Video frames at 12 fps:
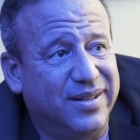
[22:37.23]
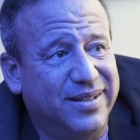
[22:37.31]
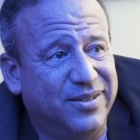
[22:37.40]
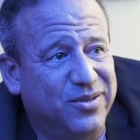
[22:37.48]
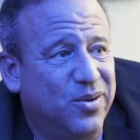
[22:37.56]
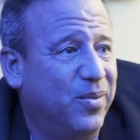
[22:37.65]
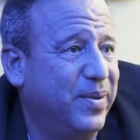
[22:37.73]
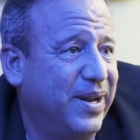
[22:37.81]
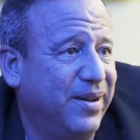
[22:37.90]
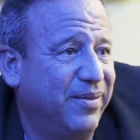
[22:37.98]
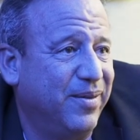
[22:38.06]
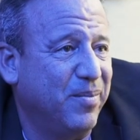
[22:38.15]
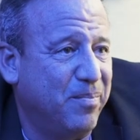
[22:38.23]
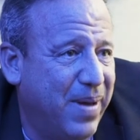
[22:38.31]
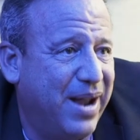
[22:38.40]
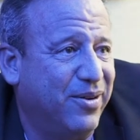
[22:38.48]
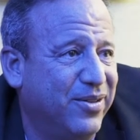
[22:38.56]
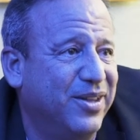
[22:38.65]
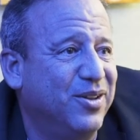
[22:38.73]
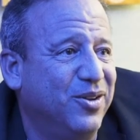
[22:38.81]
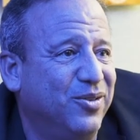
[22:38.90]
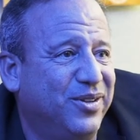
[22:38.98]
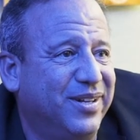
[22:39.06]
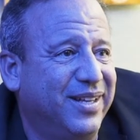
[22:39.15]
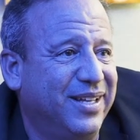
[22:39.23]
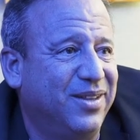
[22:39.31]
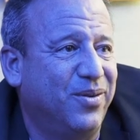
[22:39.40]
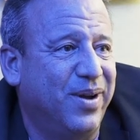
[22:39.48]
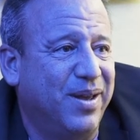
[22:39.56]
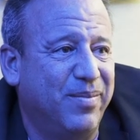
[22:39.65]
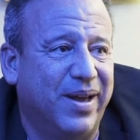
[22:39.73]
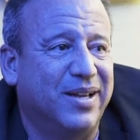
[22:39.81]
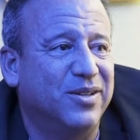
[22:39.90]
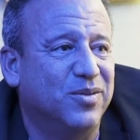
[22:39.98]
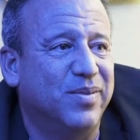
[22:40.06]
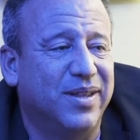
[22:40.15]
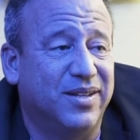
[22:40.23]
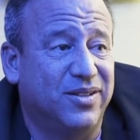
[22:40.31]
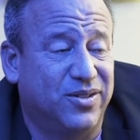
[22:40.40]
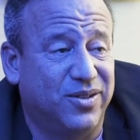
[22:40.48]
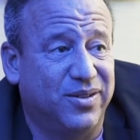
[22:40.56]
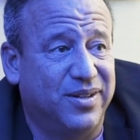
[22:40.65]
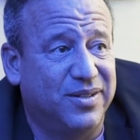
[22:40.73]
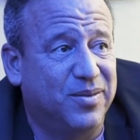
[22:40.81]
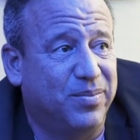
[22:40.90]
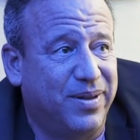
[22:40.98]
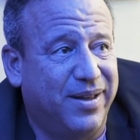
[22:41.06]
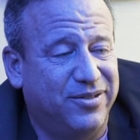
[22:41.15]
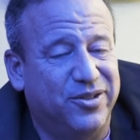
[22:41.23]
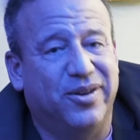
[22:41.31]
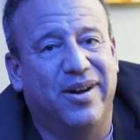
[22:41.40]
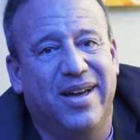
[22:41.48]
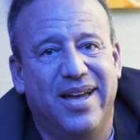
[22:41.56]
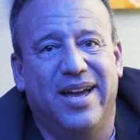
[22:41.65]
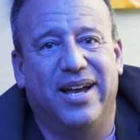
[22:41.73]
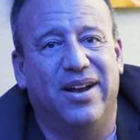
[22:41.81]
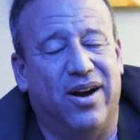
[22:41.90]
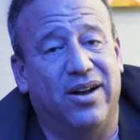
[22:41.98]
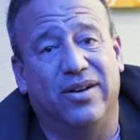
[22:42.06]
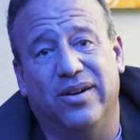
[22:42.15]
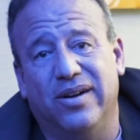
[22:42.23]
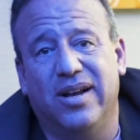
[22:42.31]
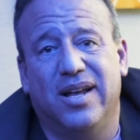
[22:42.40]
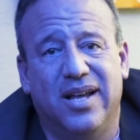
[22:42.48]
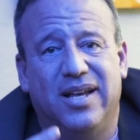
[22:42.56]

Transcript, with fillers: And there's nobody better than you to lead the way, Megan Smith. It certainly is a pleasure and honor.